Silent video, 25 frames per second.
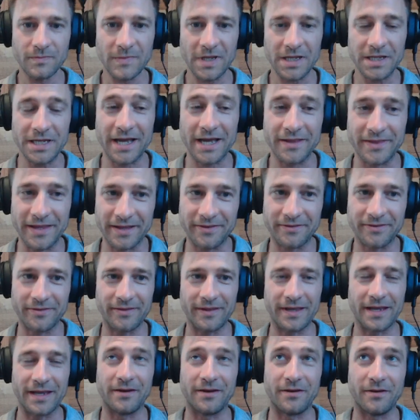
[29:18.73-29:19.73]
Yeah, and that
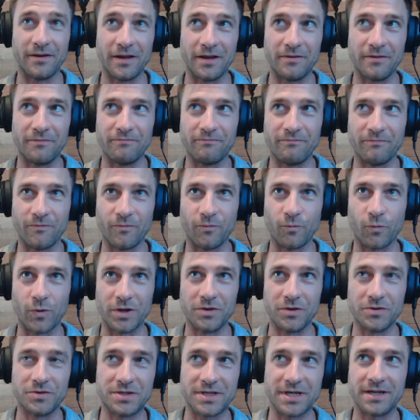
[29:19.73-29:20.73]
in what
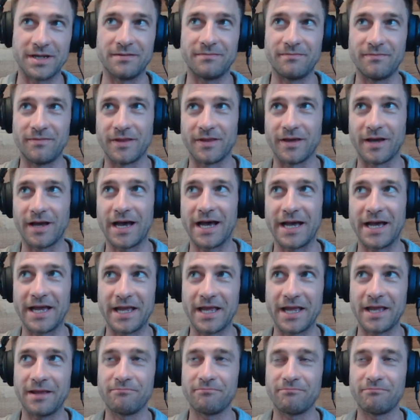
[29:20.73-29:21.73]
you said, the
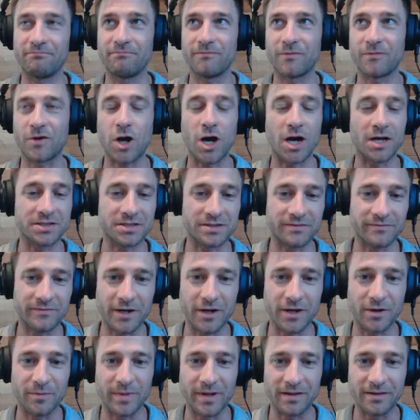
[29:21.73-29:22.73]
high cost
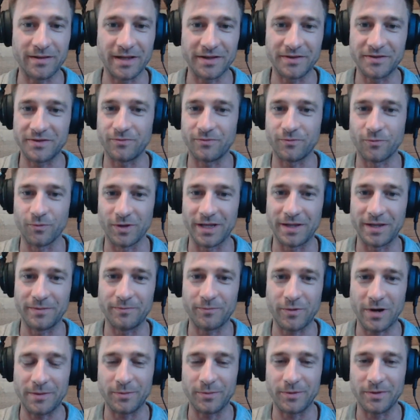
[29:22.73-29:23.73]
environment, that's really
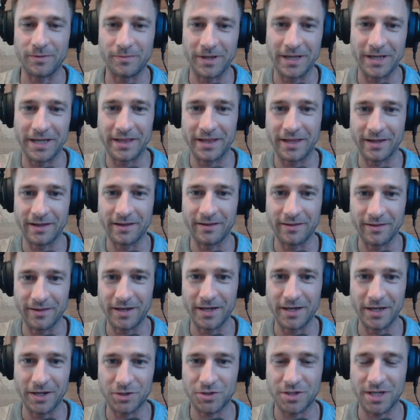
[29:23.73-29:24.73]
probably the
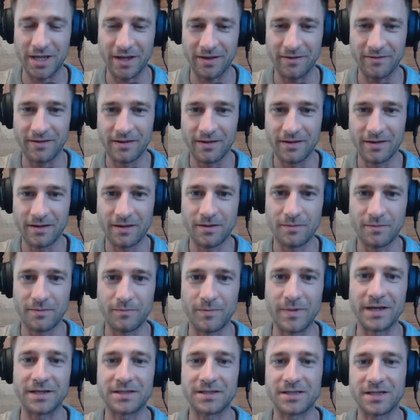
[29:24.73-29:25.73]
niche that
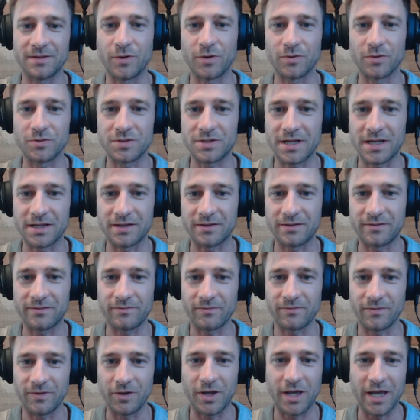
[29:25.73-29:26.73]
makes the most sense.
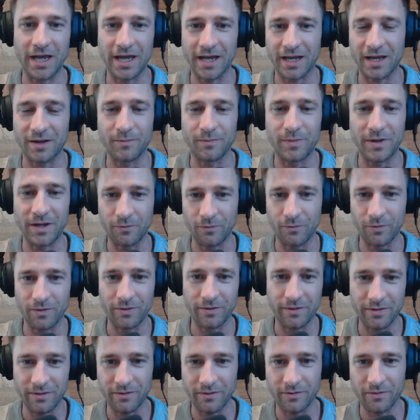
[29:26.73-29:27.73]
You can't compete
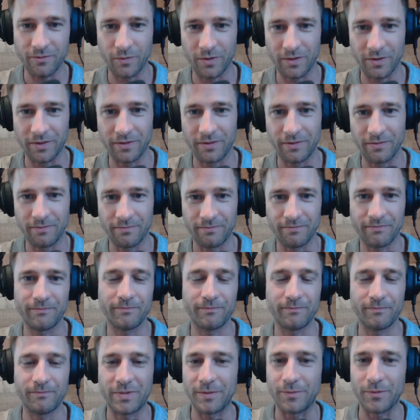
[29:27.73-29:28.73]
with
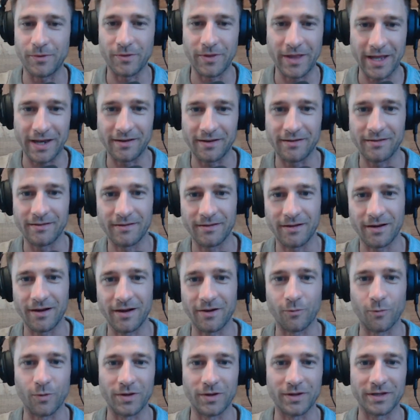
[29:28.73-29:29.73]
people that
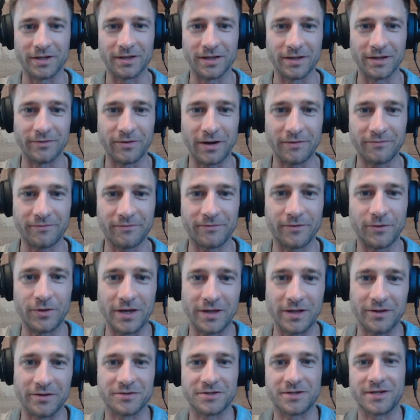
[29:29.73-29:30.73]
are willing to live off a few
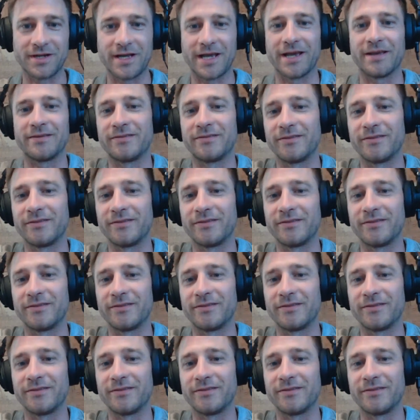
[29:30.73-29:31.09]
dollars a day.